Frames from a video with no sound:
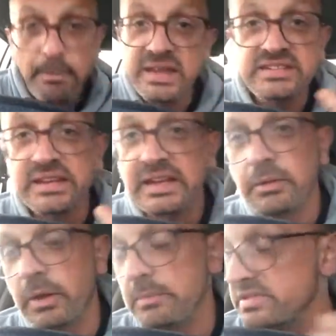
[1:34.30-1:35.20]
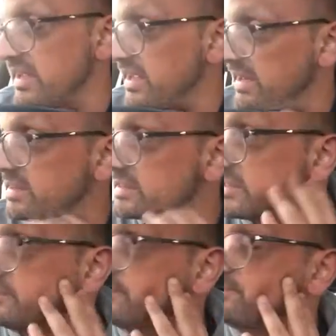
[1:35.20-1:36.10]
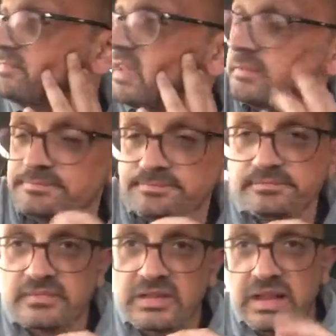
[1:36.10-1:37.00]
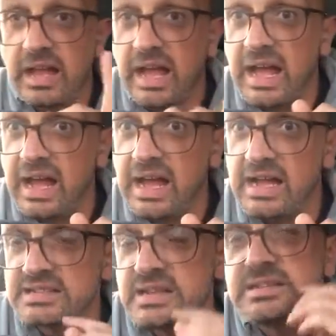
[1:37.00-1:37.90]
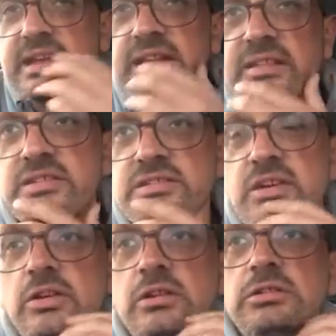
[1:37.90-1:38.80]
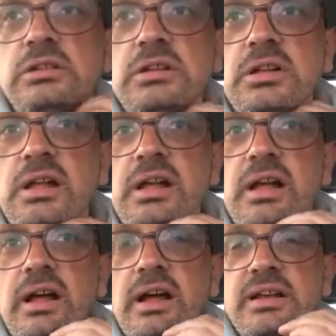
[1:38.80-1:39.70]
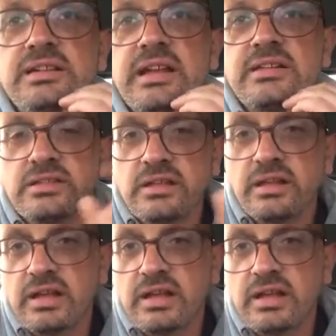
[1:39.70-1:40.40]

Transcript: basically what I'm saying is that, as I said to this girl, I said,